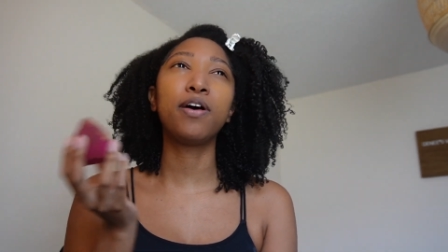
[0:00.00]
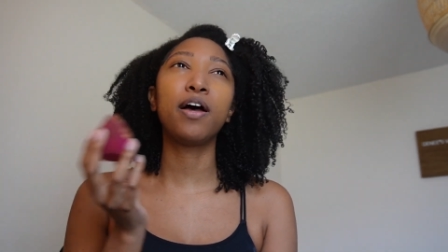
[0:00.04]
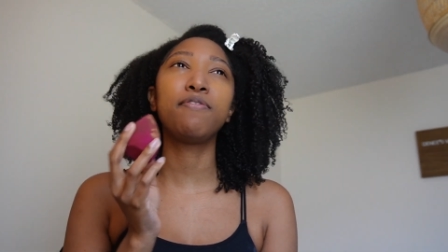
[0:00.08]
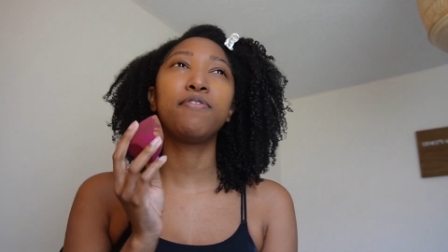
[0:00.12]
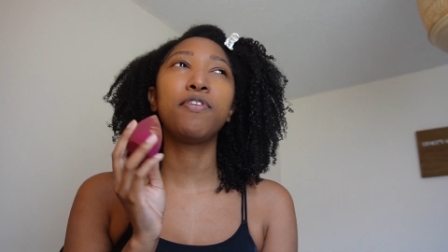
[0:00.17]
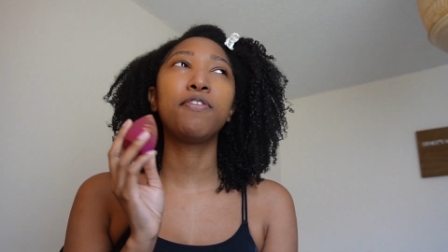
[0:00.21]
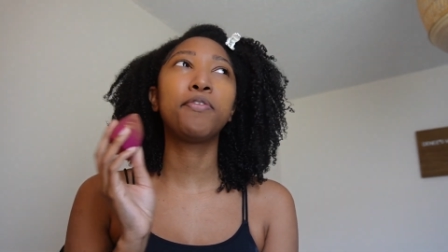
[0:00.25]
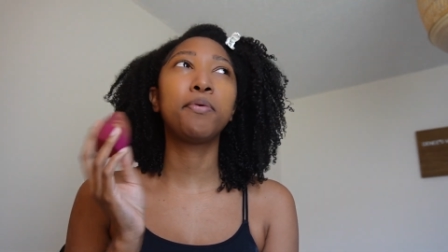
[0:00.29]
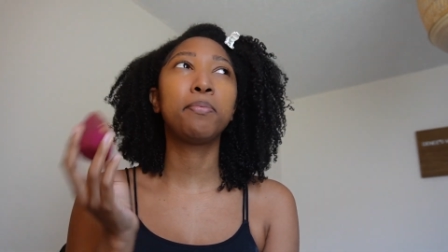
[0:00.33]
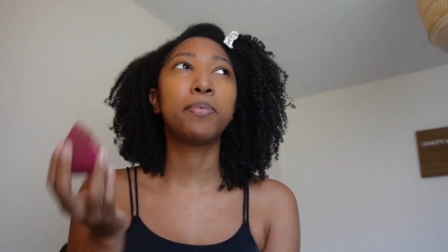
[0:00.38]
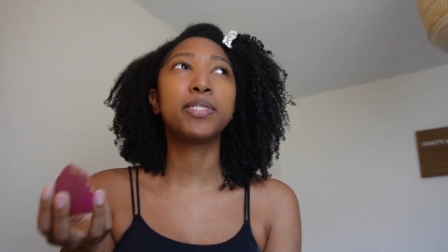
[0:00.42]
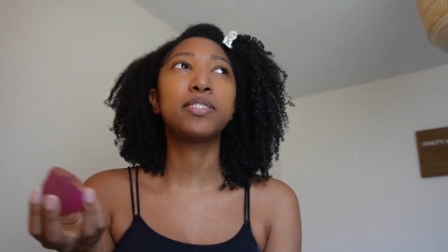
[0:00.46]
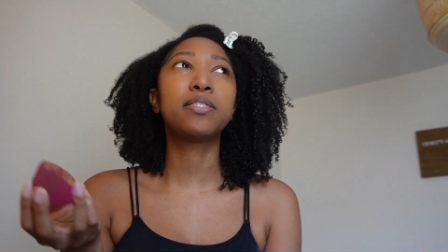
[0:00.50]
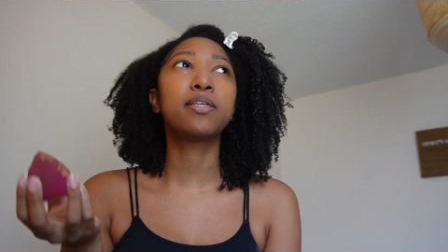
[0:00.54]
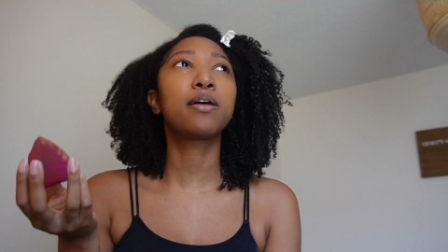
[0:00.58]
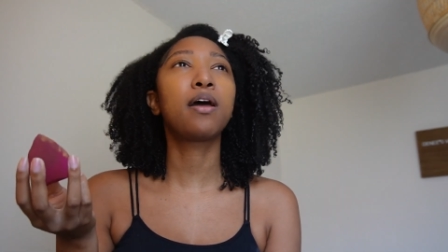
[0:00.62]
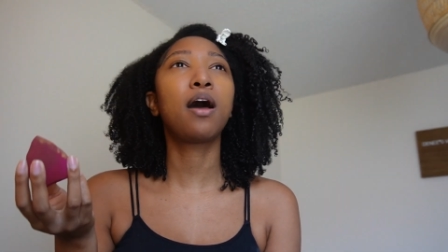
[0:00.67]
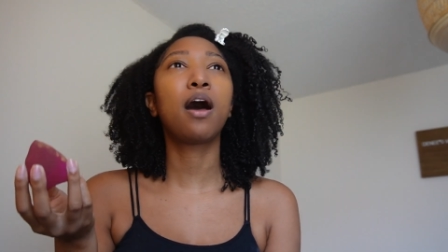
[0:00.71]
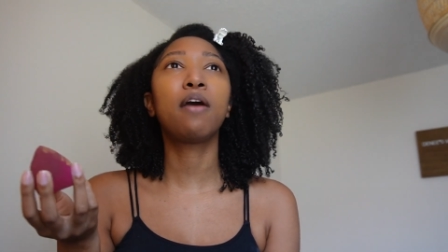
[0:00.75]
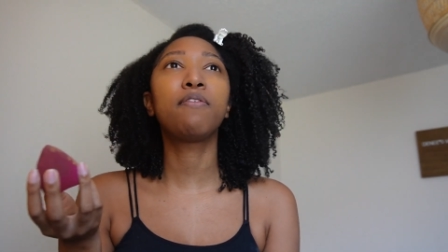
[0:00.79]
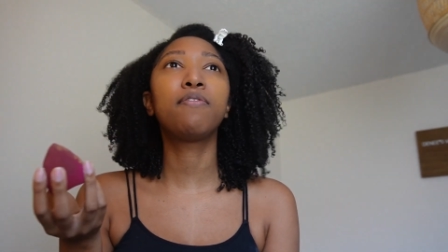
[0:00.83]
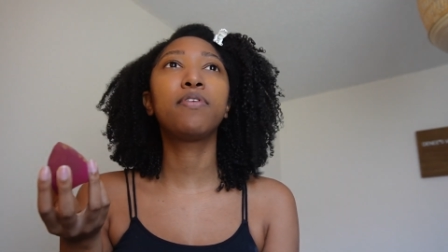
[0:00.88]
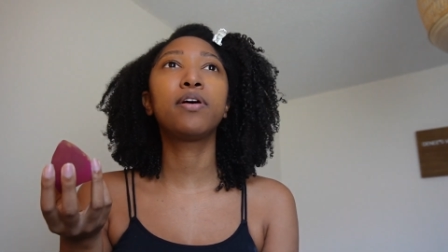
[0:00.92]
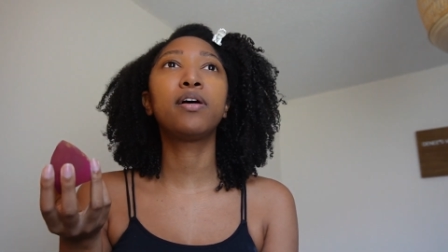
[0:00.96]
I've never been to
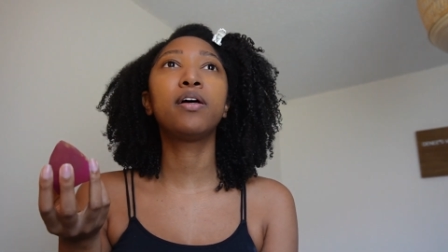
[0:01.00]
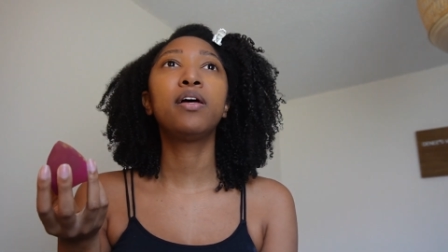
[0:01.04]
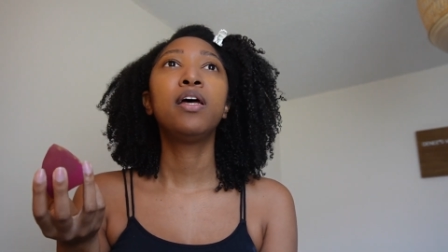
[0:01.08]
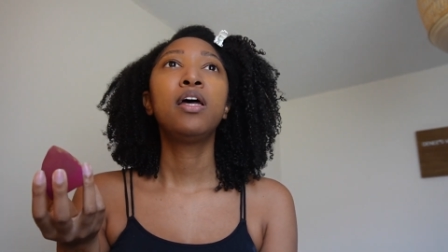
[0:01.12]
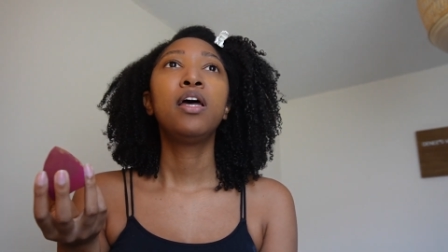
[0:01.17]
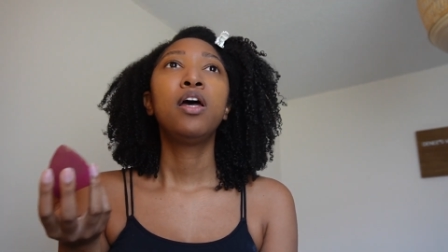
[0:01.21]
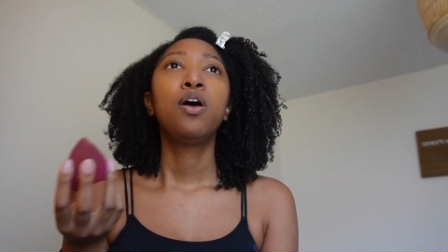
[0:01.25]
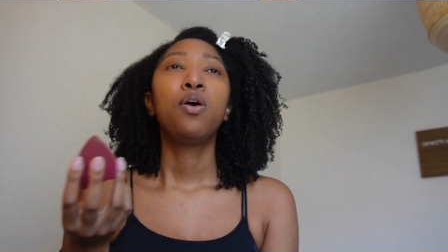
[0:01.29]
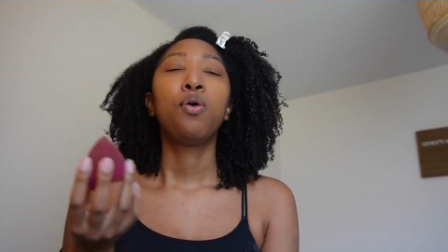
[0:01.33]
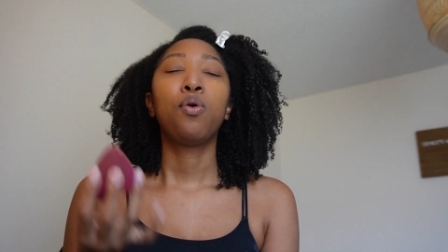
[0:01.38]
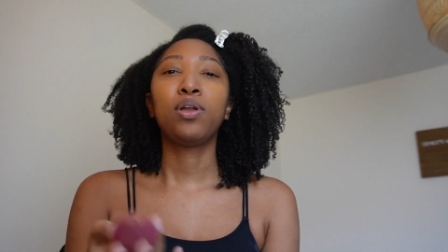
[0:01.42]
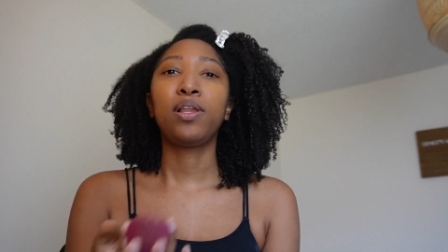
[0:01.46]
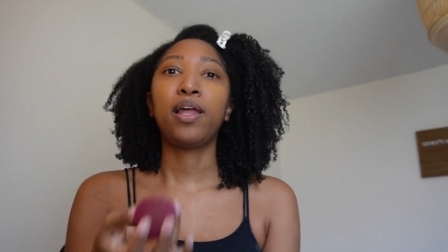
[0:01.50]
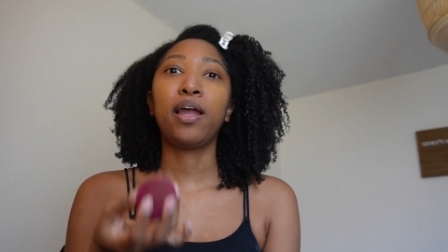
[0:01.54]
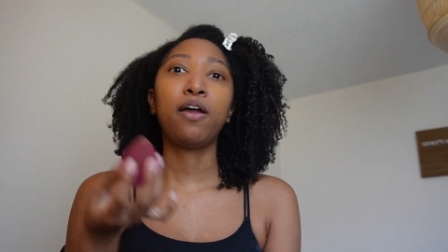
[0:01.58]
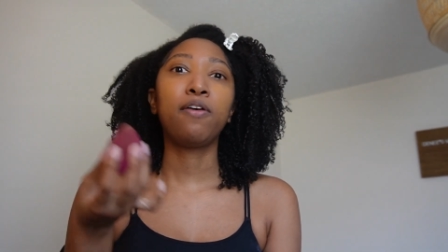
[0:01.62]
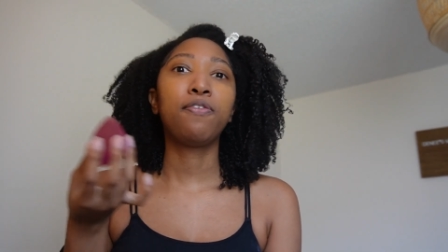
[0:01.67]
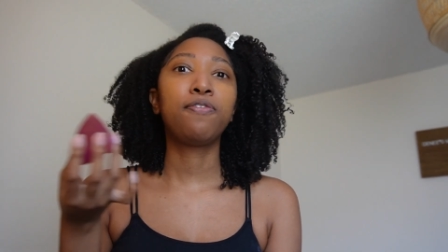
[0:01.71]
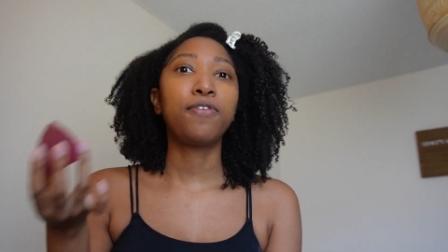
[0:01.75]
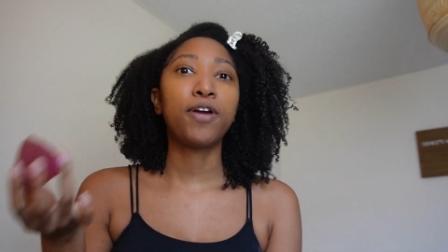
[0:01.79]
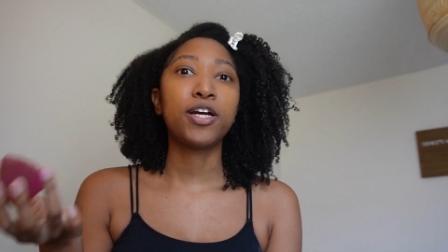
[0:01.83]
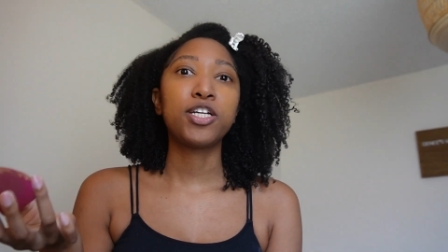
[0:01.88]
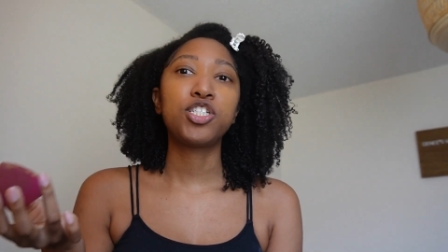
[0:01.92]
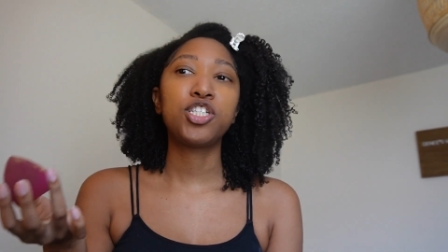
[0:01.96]
Cava or like a
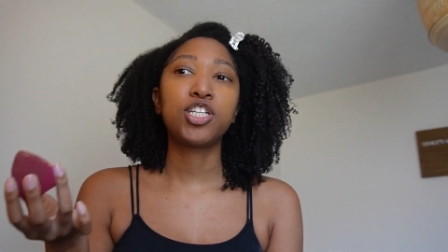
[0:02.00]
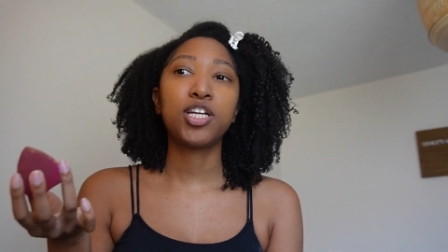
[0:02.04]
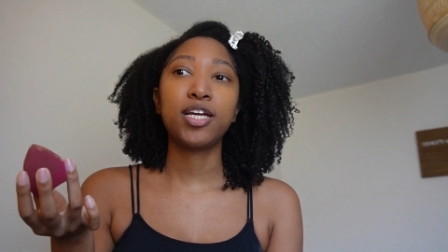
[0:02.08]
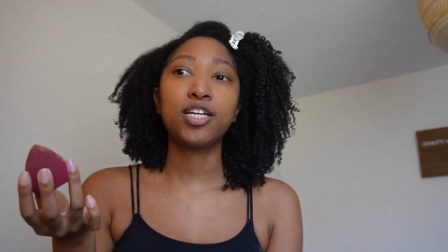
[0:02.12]
fresh